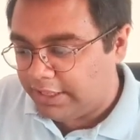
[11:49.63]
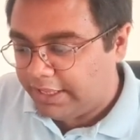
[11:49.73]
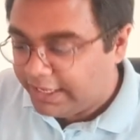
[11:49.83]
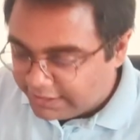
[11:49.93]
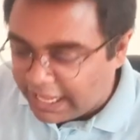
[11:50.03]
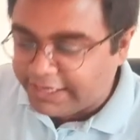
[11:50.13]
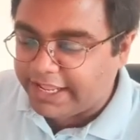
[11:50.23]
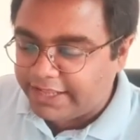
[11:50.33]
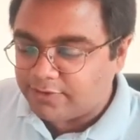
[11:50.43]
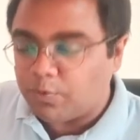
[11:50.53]
In that
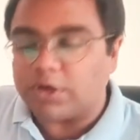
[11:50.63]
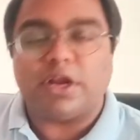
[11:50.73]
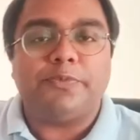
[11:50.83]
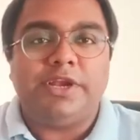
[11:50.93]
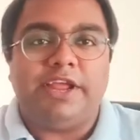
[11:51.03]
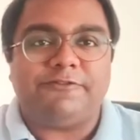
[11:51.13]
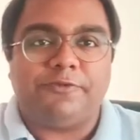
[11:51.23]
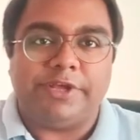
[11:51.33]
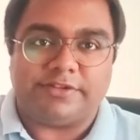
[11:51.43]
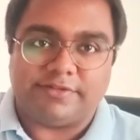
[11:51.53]
case, what are we left
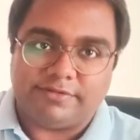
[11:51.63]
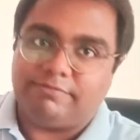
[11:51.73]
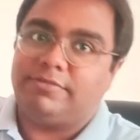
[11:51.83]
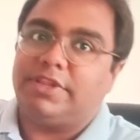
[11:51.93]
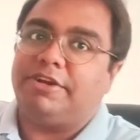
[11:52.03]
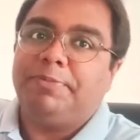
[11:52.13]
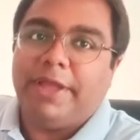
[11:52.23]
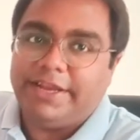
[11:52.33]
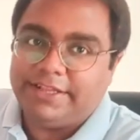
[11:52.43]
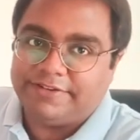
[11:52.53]
with? The
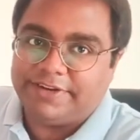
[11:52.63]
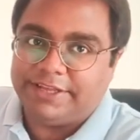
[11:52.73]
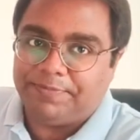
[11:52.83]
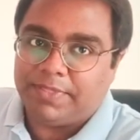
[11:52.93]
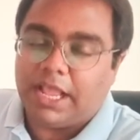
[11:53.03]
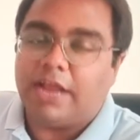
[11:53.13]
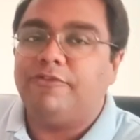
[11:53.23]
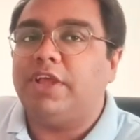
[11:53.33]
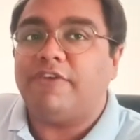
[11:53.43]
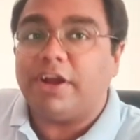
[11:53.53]
remaining 3. And
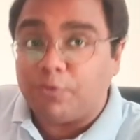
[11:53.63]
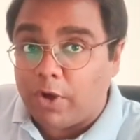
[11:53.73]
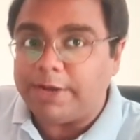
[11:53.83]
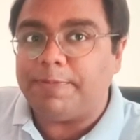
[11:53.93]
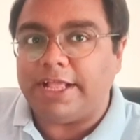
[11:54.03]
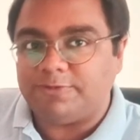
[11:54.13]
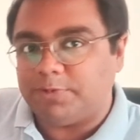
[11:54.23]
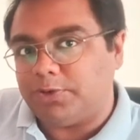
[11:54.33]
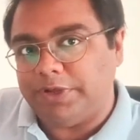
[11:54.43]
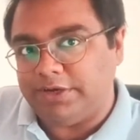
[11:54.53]
we have had 1 match
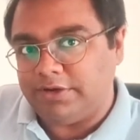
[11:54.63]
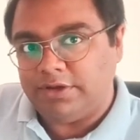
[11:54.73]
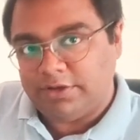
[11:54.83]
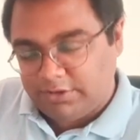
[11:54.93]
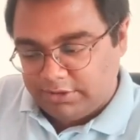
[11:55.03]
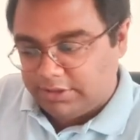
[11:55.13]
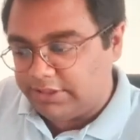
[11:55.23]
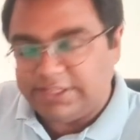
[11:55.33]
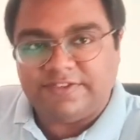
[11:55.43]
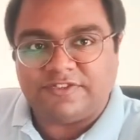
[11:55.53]
between
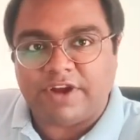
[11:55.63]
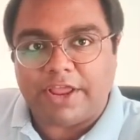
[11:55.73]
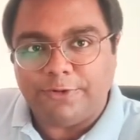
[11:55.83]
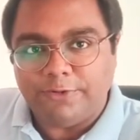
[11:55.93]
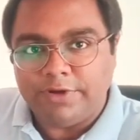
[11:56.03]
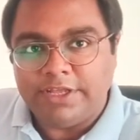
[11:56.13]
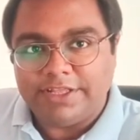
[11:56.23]
this trio.